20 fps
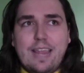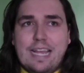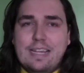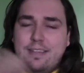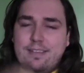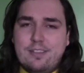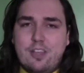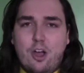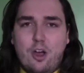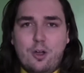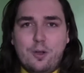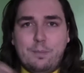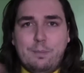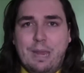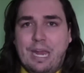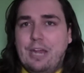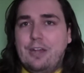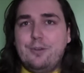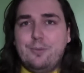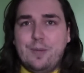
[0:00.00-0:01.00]
that song
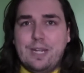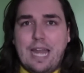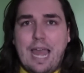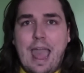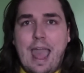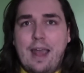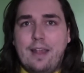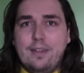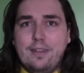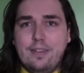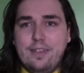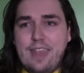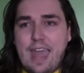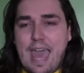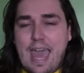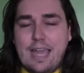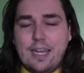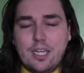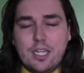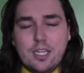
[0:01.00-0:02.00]
paired with
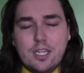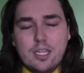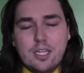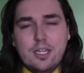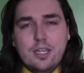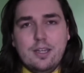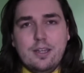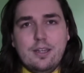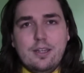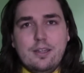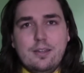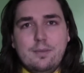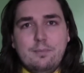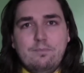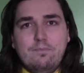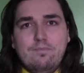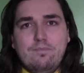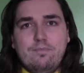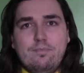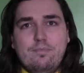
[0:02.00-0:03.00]
that
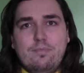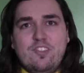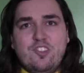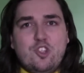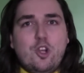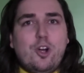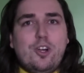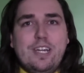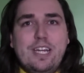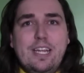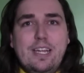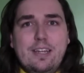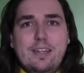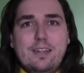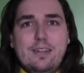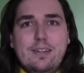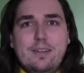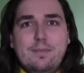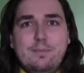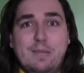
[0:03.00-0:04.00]
story
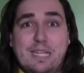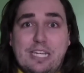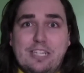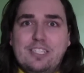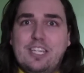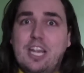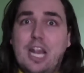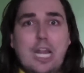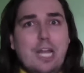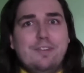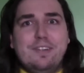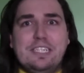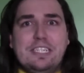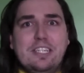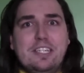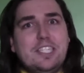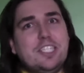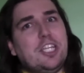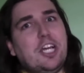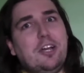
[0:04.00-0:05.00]
because of the lyrics
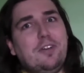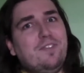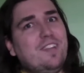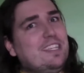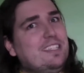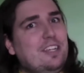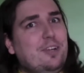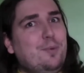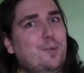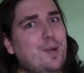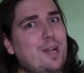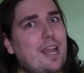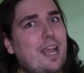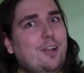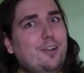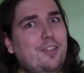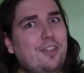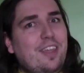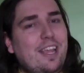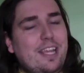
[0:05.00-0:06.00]
of the song. That's the only one I
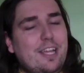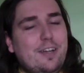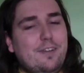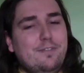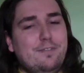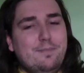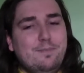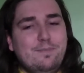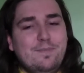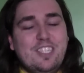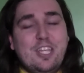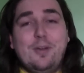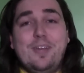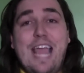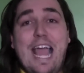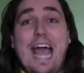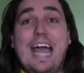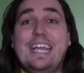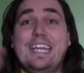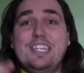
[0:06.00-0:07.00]
could think of. So,
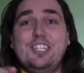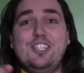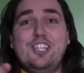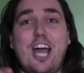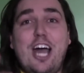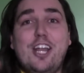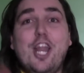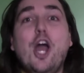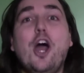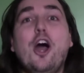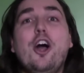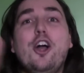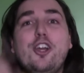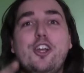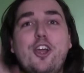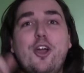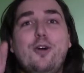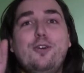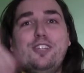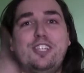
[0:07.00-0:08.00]
yeah, I kid you
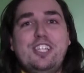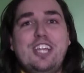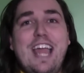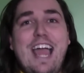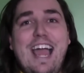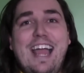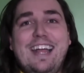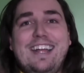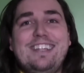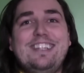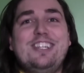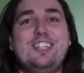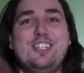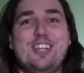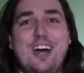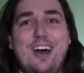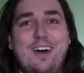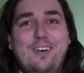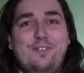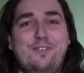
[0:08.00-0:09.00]
not. Go check the
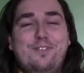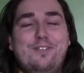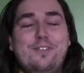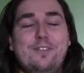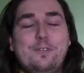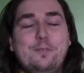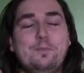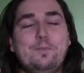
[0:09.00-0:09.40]
Tough